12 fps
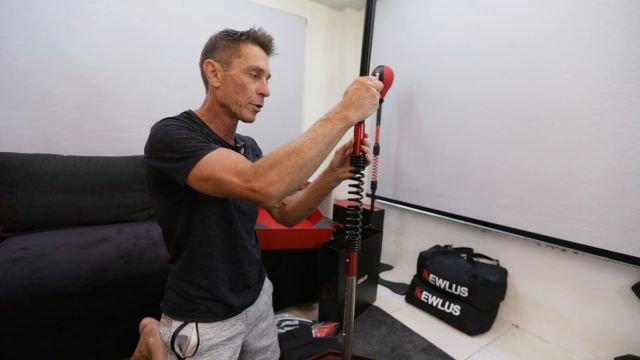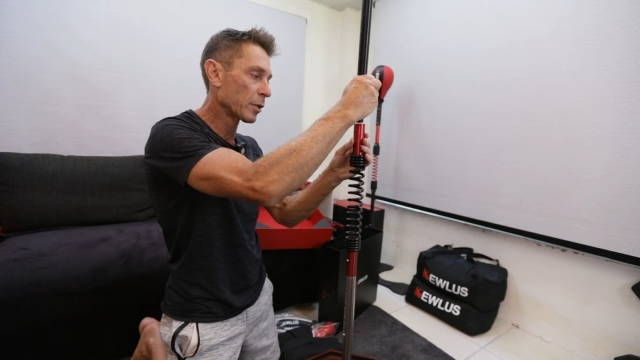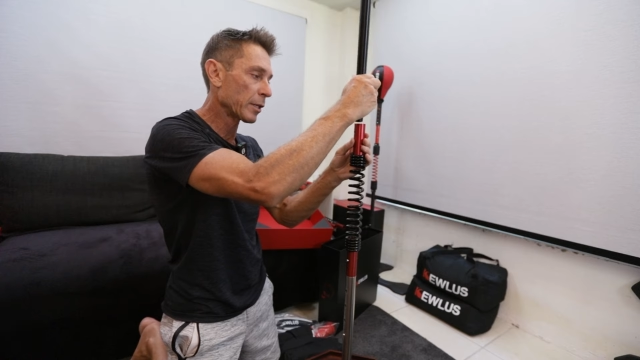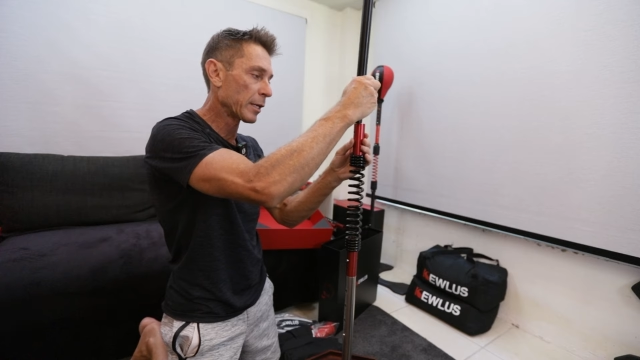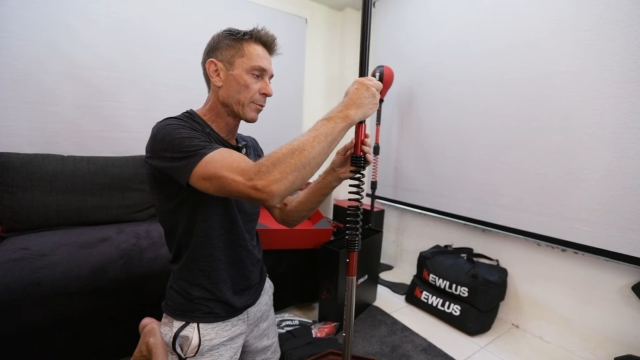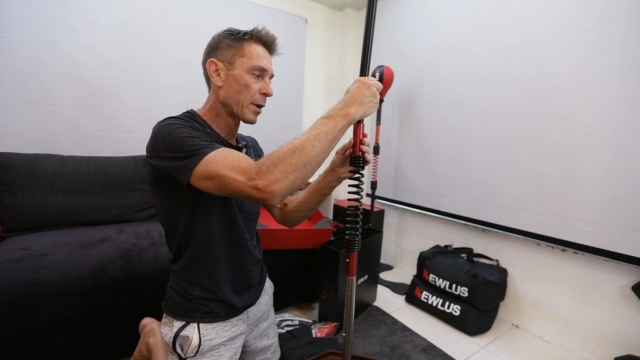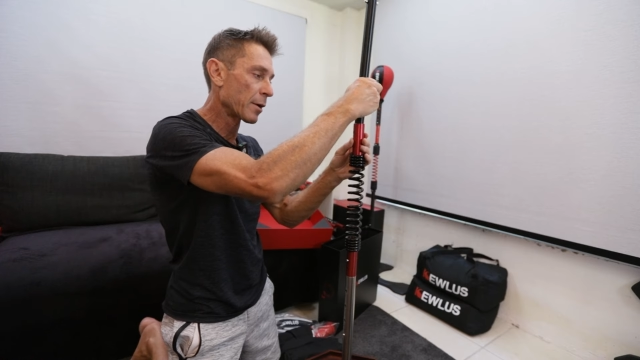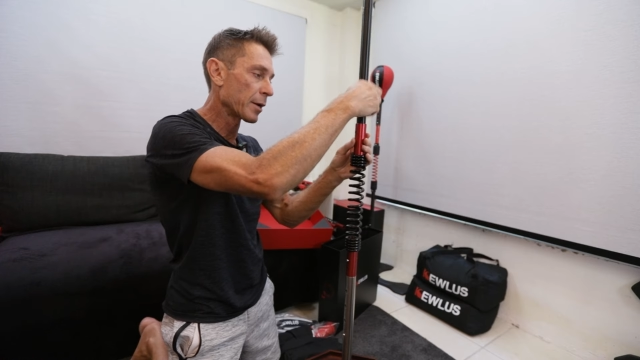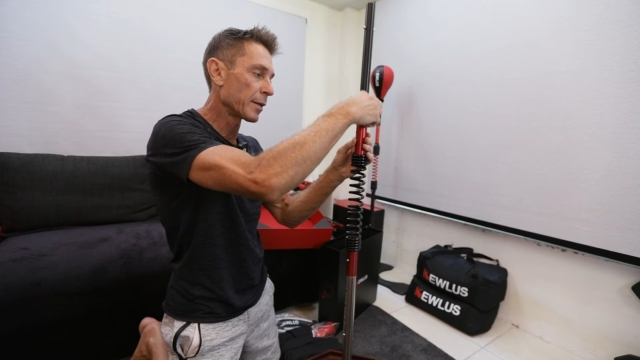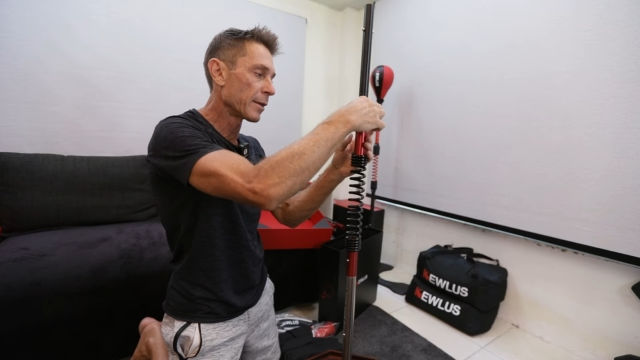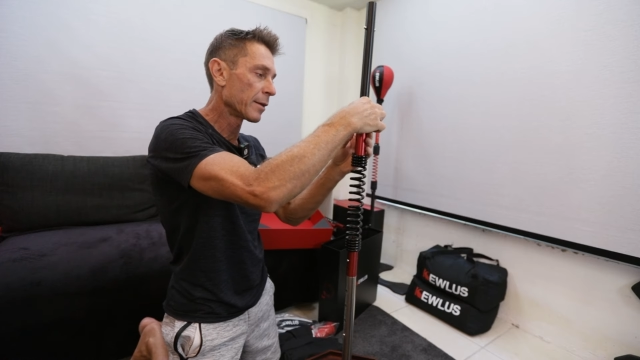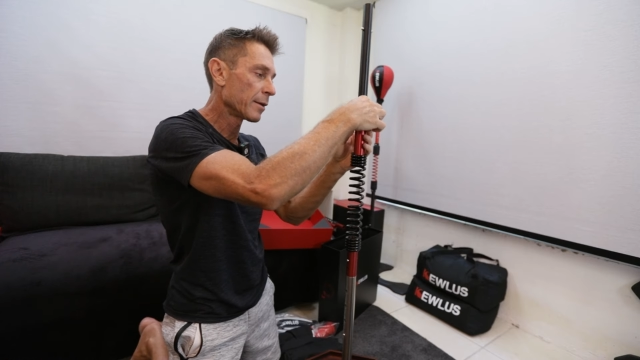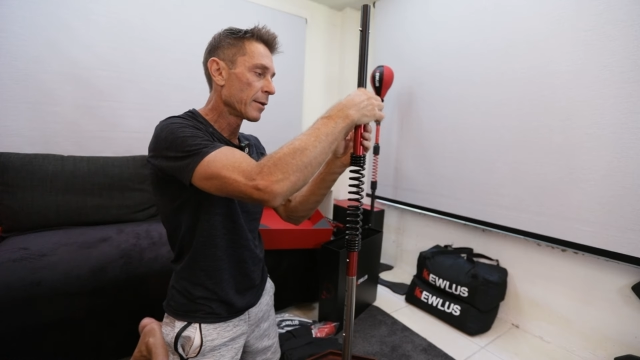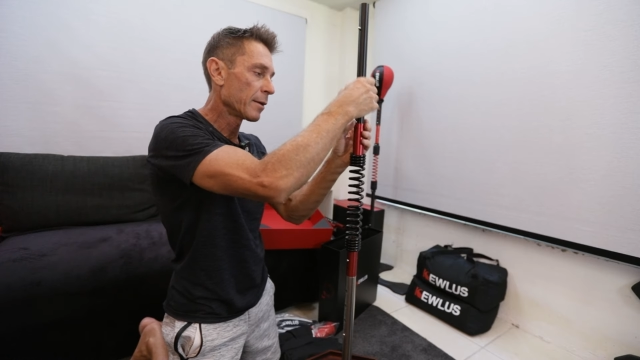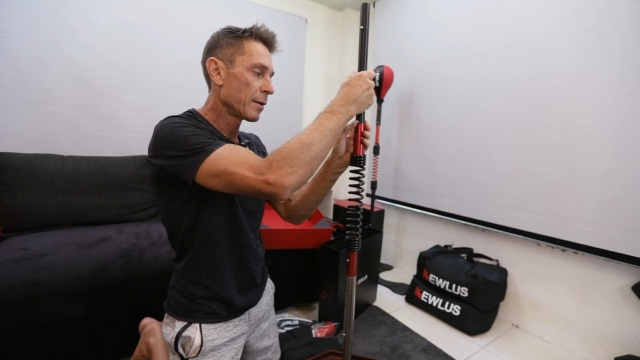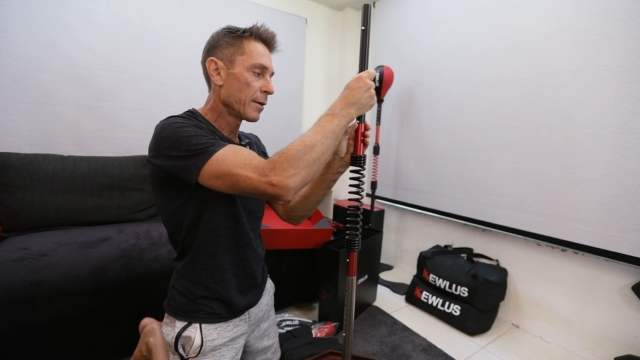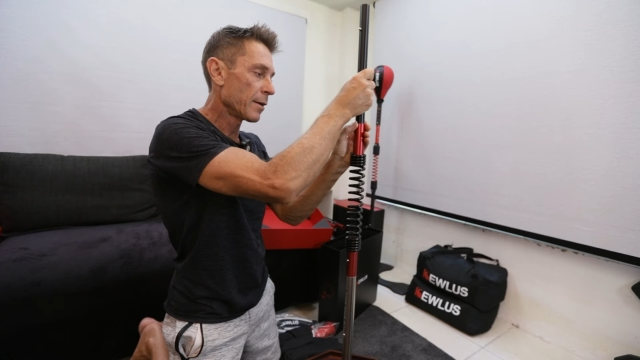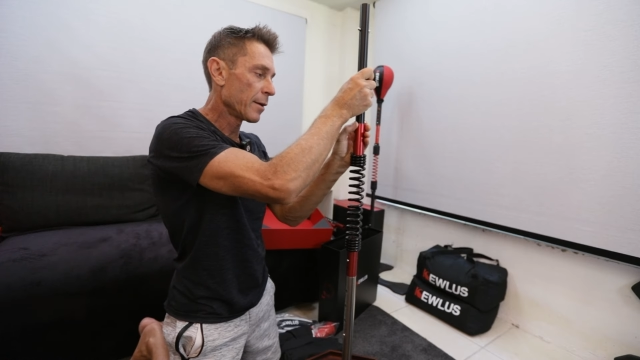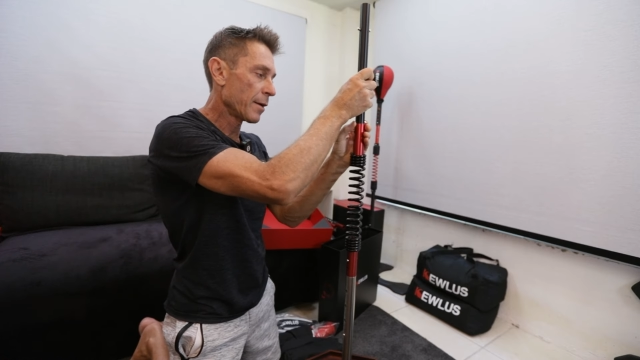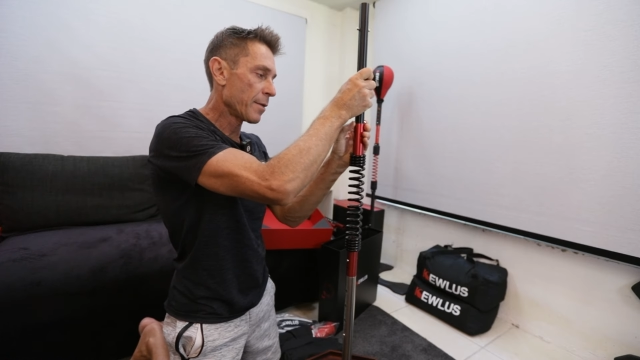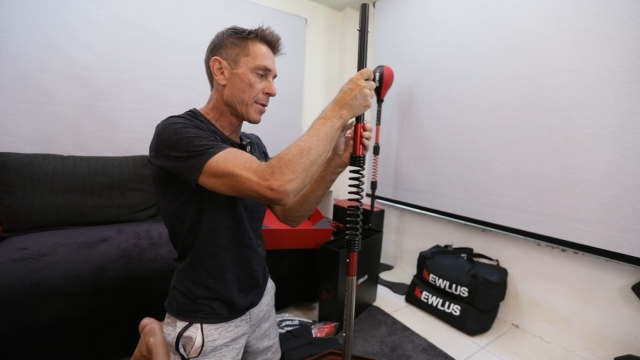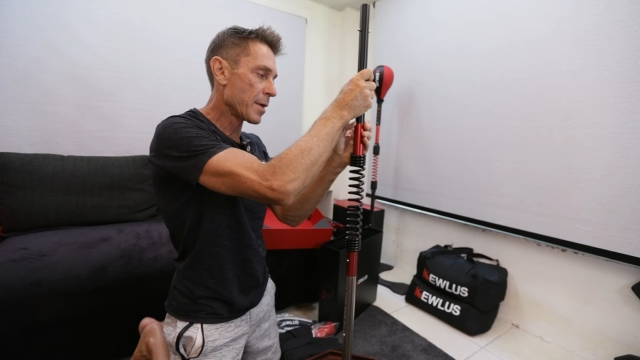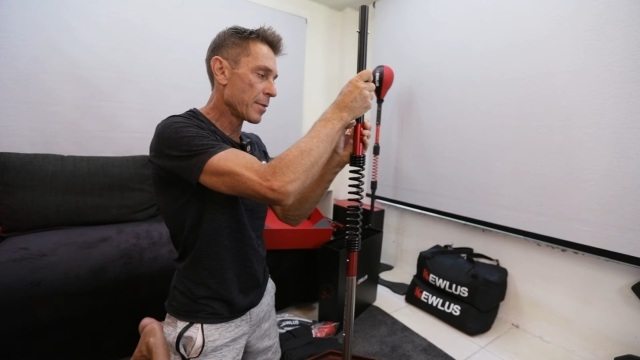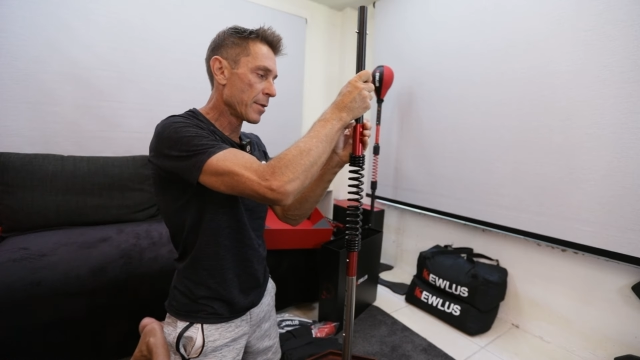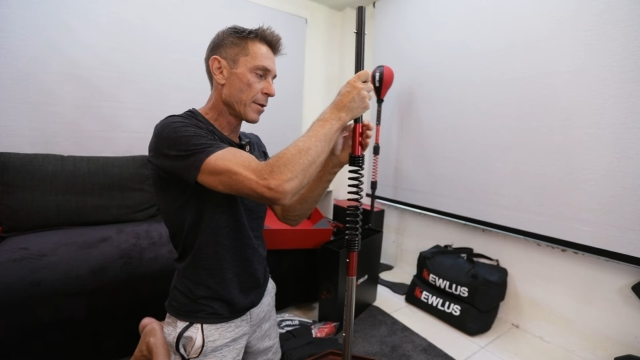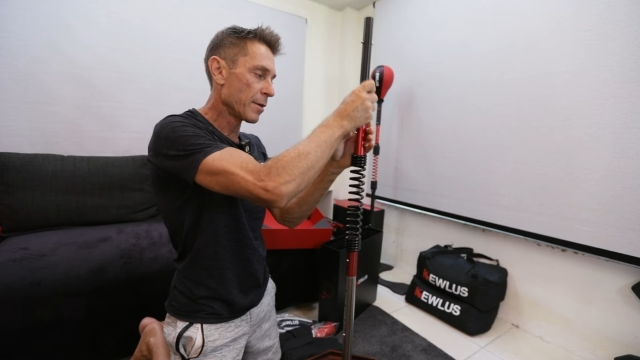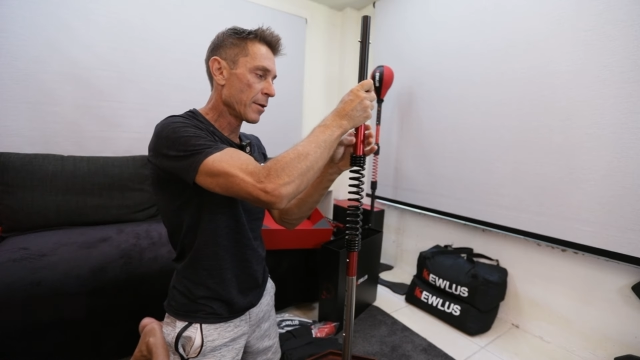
your click bar in, and then